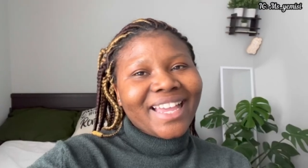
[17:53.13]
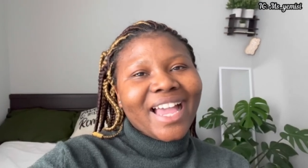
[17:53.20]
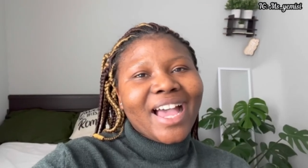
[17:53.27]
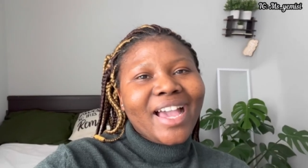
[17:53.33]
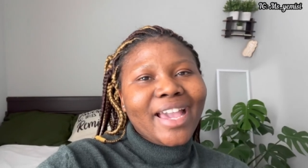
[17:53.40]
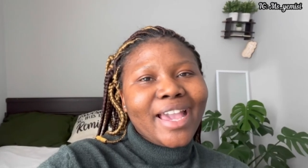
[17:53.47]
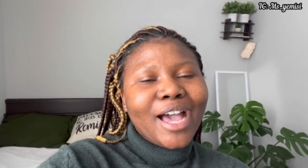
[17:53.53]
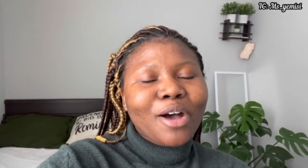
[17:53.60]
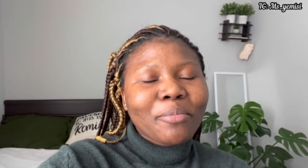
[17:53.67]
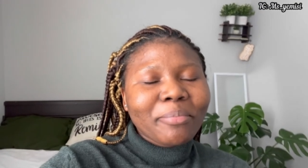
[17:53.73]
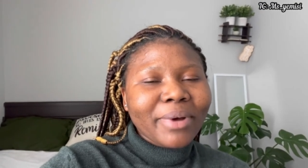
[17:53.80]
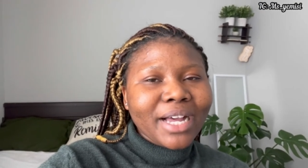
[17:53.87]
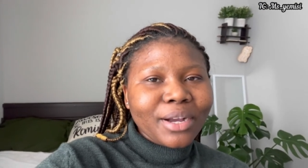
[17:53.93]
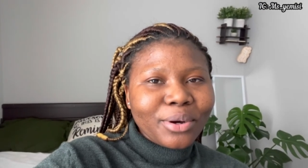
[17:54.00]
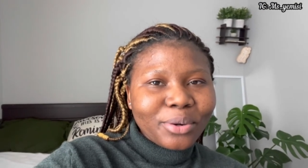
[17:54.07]
i am
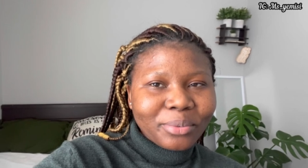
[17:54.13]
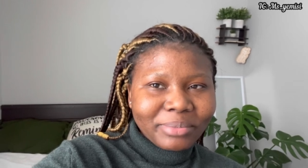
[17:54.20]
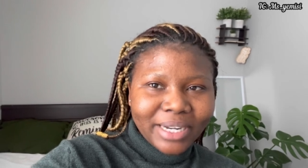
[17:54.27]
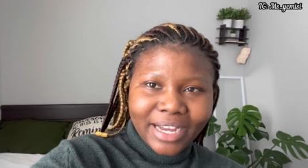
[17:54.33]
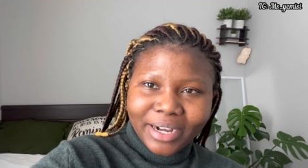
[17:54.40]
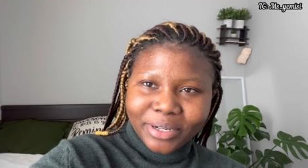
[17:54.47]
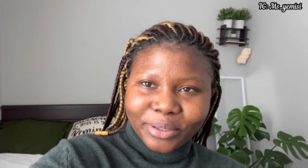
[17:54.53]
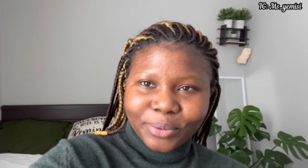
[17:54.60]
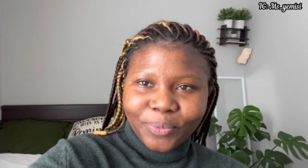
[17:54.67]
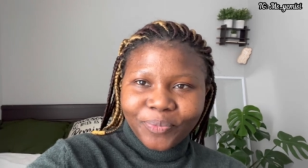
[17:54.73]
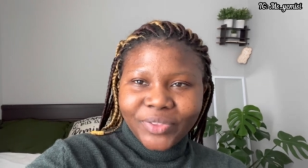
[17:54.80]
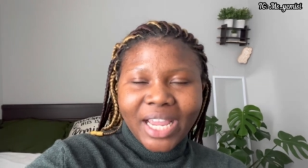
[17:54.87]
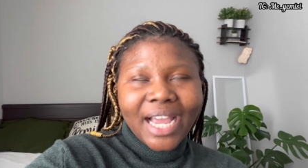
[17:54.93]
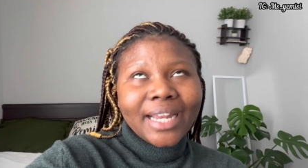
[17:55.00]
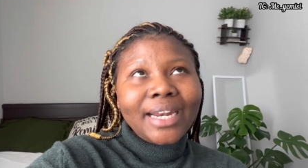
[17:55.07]
back home now
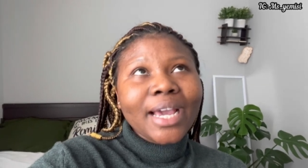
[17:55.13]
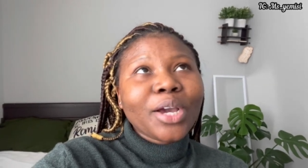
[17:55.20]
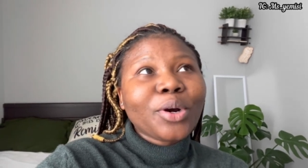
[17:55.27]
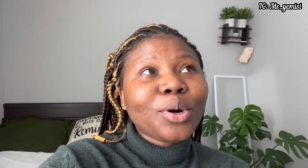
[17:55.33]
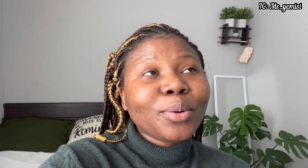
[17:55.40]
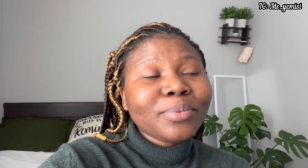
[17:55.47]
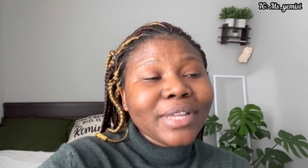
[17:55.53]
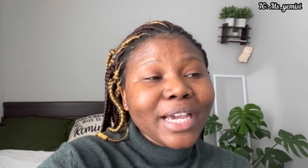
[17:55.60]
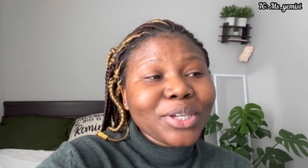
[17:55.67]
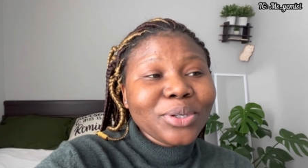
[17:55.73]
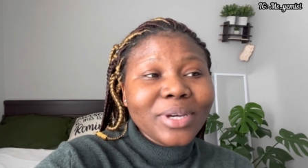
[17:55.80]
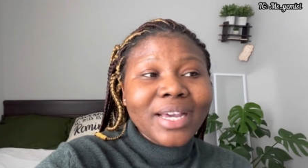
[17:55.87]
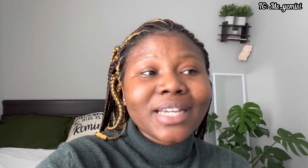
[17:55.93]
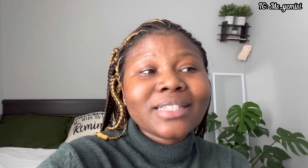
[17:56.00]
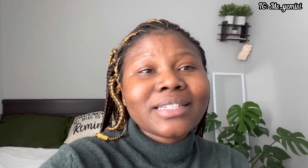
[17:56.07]
and i hope that you
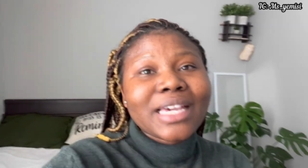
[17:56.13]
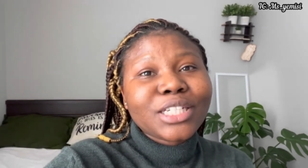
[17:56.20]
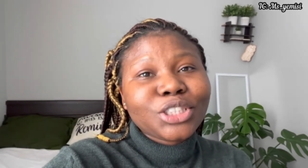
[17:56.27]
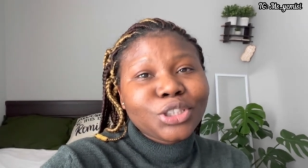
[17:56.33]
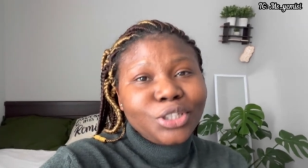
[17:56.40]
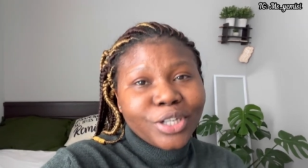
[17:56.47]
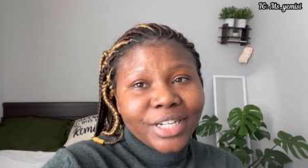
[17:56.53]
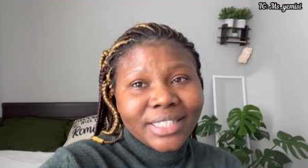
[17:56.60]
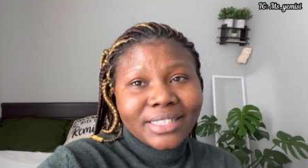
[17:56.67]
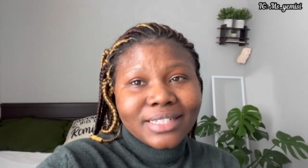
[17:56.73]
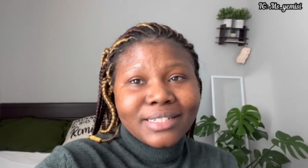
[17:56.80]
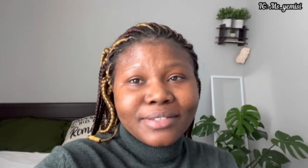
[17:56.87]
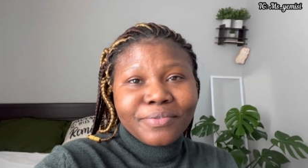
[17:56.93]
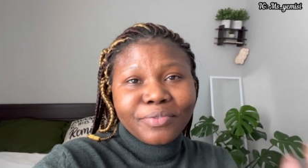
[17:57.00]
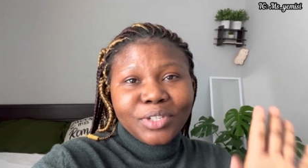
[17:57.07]
guys enjoyed
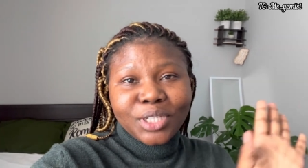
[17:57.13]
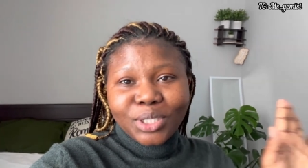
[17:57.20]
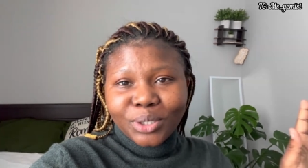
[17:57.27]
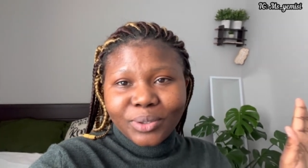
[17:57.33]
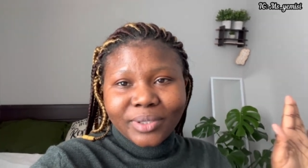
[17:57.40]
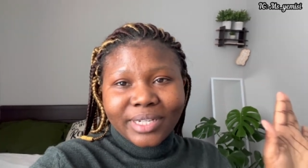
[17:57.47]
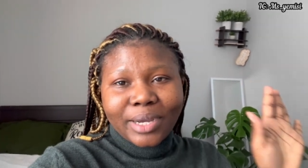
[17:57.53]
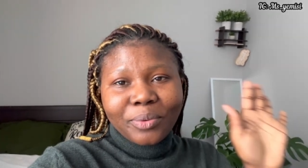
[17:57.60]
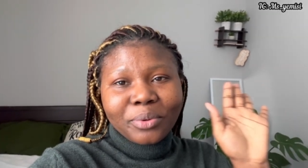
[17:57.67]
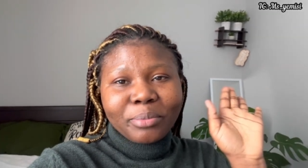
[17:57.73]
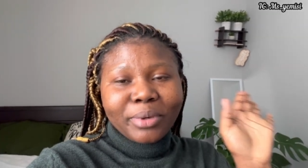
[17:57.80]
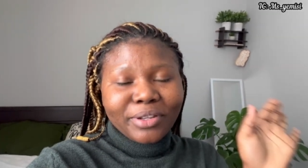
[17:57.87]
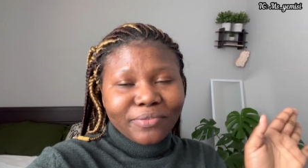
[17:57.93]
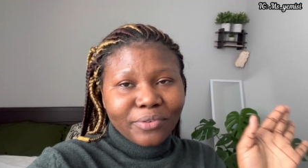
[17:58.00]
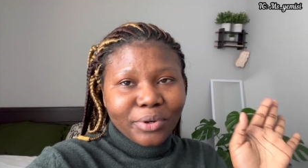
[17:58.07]
this video that we
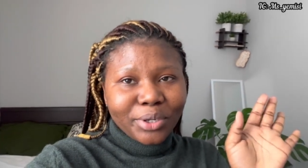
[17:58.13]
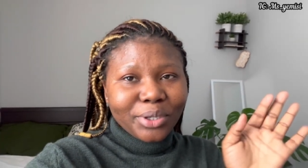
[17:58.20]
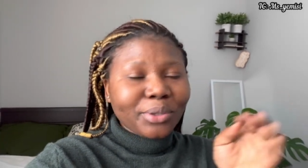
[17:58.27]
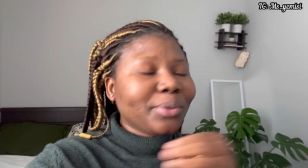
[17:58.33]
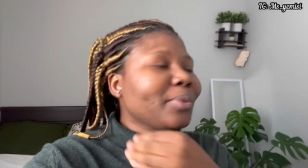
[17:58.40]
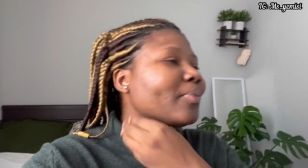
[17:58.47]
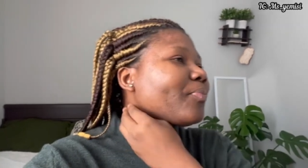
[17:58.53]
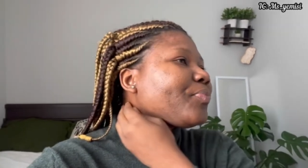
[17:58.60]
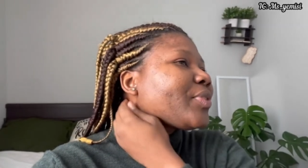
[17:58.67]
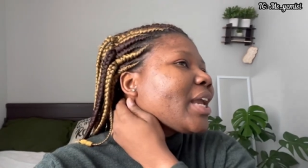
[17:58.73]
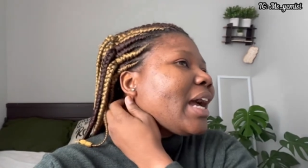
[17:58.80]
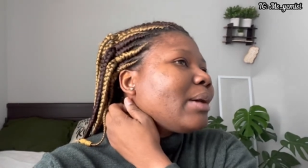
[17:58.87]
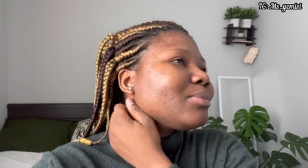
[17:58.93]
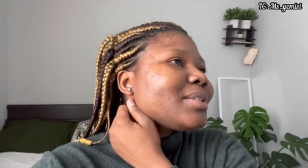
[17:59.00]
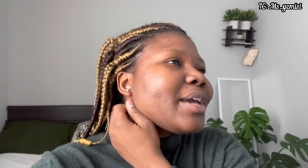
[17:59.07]
made for you
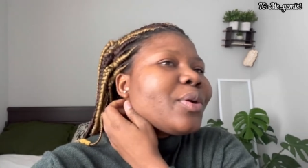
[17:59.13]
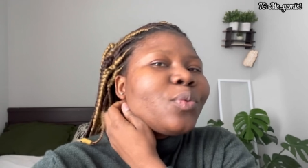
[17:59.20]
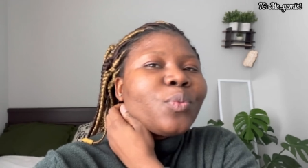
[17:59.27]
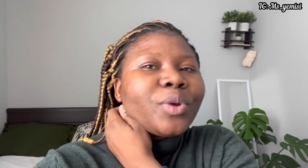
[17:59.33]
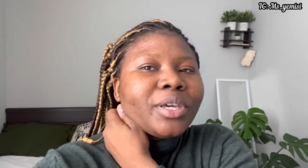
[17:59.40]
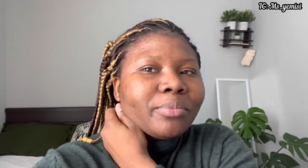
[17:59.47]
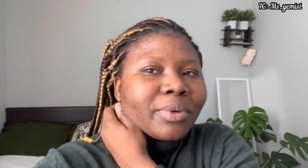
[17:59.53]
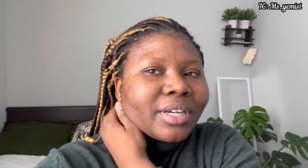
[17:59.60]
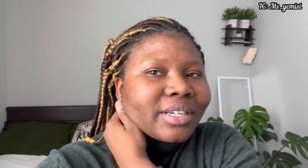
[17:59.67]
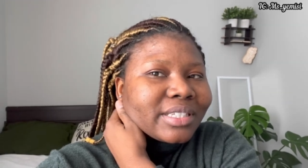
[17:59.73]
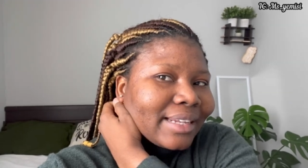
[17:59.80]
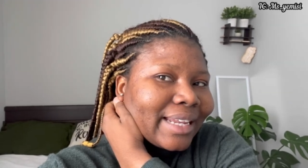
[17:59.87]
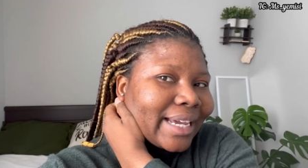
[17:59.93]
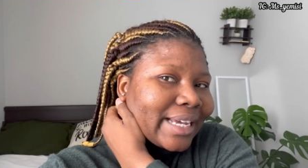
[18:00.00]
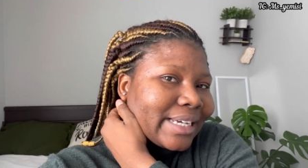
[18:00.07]
i'm saying we because
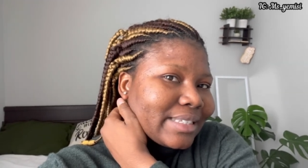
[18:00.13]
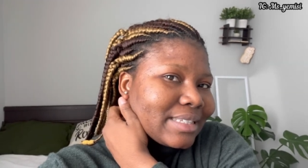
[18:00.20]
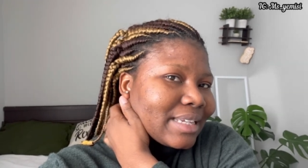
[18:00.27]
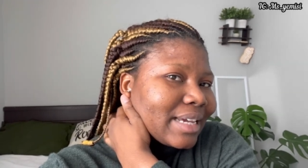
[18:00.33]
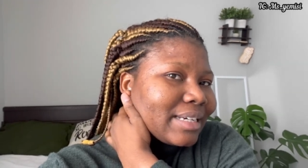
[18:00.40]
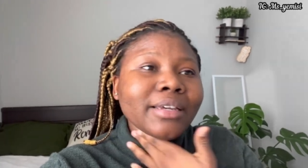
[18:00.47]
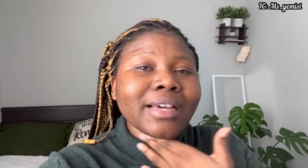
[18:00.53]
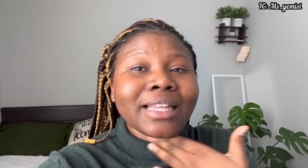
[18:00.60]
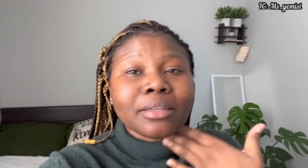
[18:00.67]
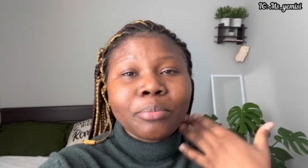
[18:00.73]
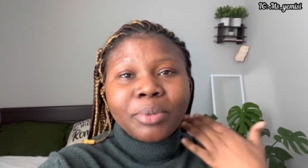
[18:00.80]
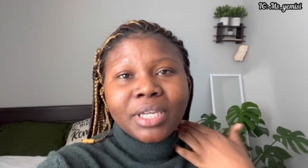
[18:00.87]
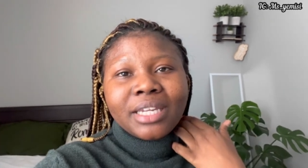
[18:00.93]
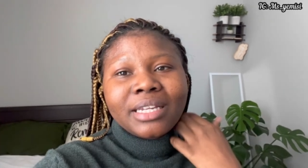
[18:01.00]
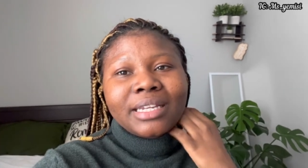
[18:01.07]
like i said at the
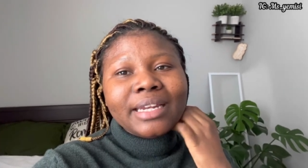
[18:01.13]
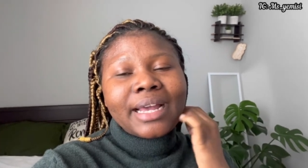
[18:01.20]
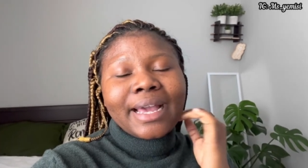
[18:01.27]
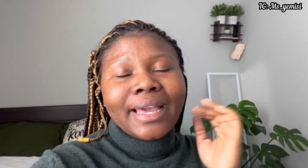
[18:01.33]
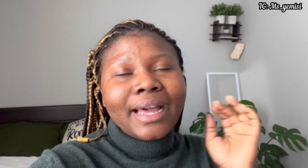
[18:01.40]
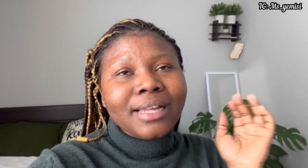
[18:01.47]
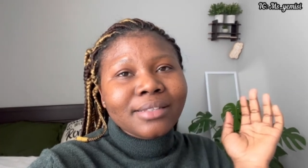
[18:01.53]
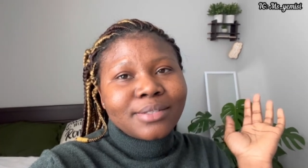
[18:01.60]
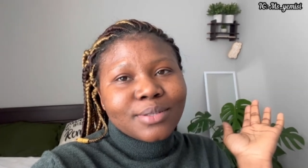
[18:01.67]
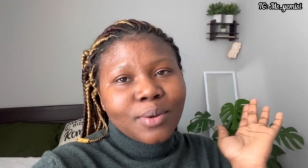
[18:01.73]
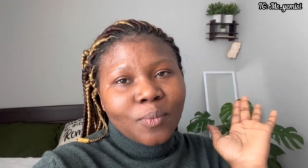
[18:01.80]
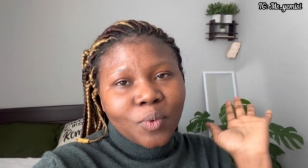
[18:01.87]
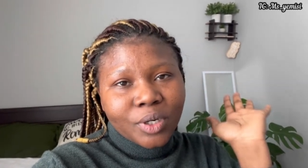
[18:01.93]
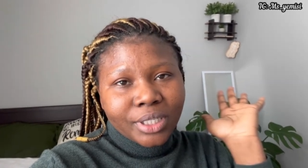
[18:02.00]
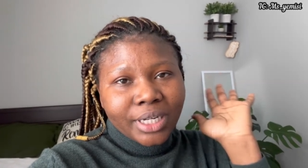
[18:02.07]
beginning i had
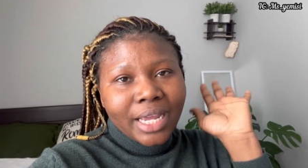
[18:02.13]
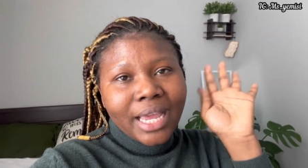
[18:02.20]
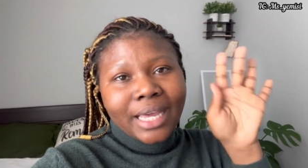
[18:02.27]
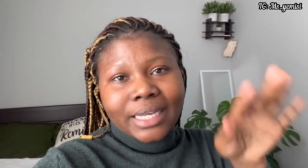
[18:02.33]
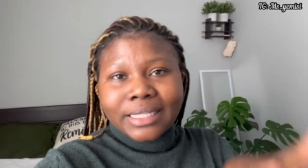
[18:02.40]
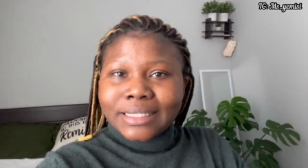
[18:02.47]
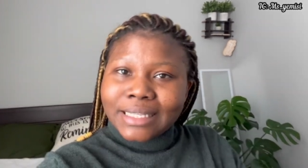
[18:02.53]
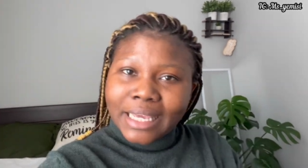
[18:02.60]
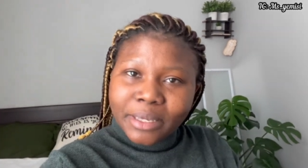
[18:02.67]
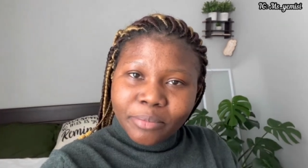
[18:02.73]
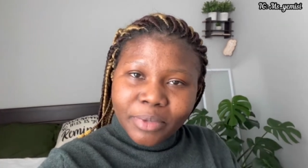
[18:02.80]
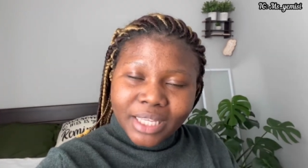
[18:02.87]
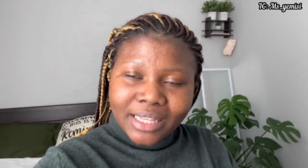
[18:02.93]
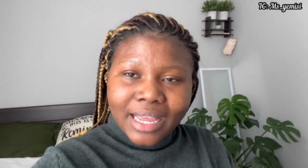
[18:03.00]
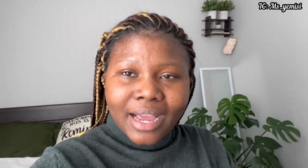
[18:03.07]
someone take
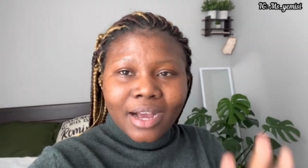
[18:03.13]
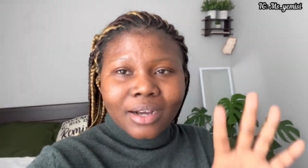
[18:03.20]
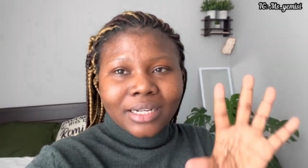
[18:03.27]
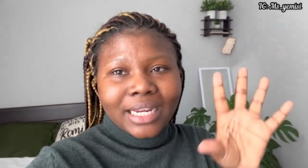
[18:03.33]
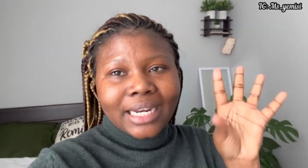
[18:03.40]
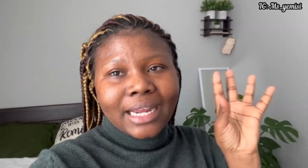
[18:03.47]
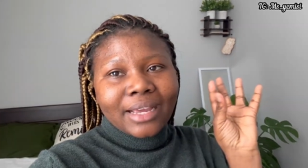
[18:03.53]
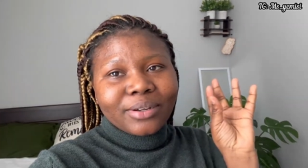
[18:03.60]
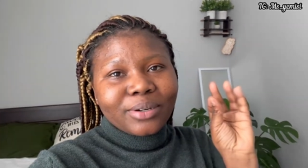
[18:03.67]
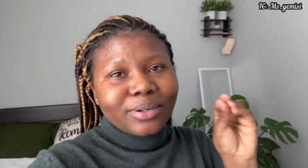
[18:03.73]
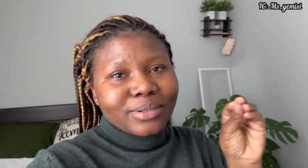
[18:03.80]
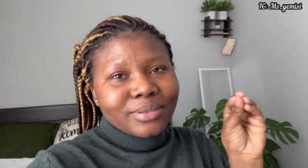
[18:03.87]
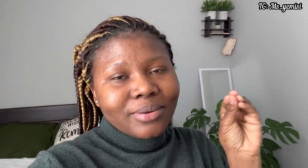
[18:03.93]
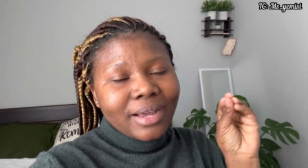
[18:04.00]
me down and i also